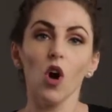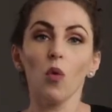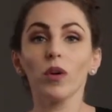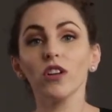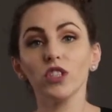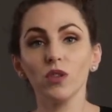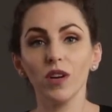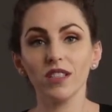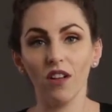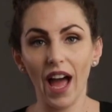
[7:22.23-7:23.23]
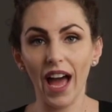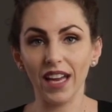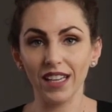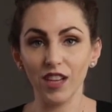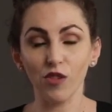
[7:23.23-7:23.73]
what I'll do is I'll
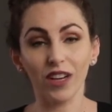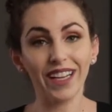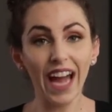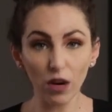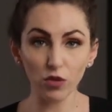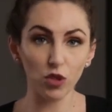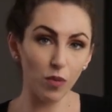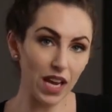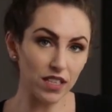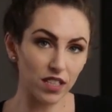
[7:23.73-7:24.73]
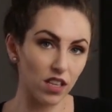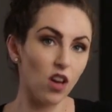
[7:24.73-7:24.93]
add either a counterweight